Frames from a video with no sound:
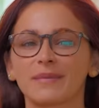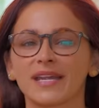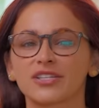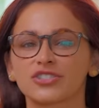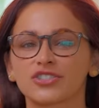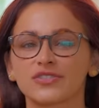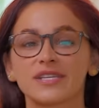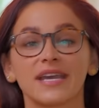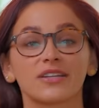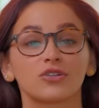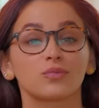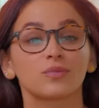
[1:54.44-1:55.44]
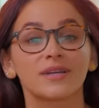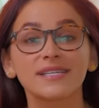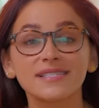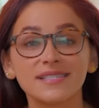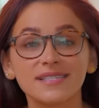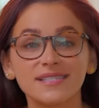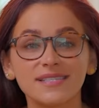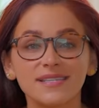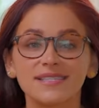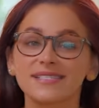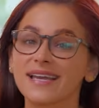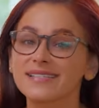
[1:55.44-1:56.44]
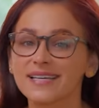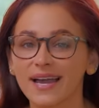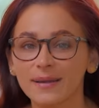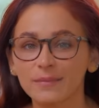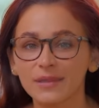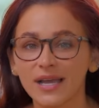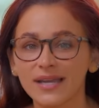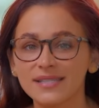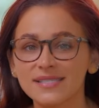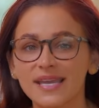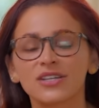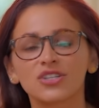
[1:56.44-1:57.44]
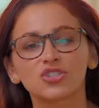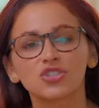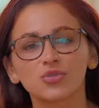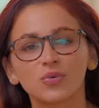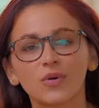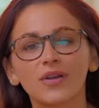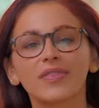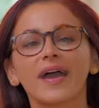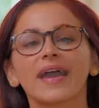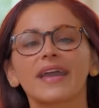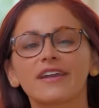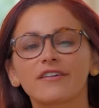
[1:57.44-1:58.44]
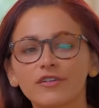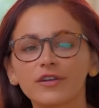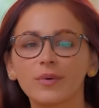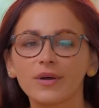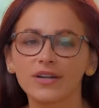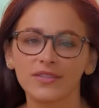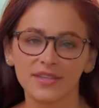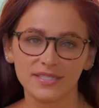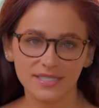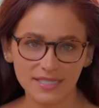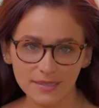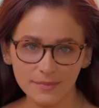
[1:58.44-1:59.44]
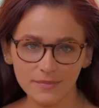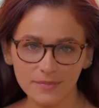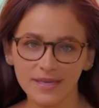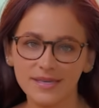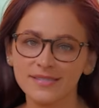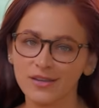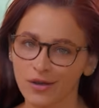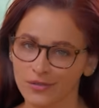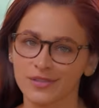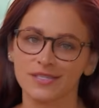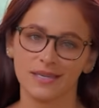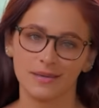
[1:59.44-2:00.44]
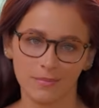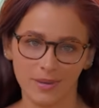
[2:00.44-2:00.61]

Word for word: managers handle risks, set timelines, and ensure that everyone on the team is on the same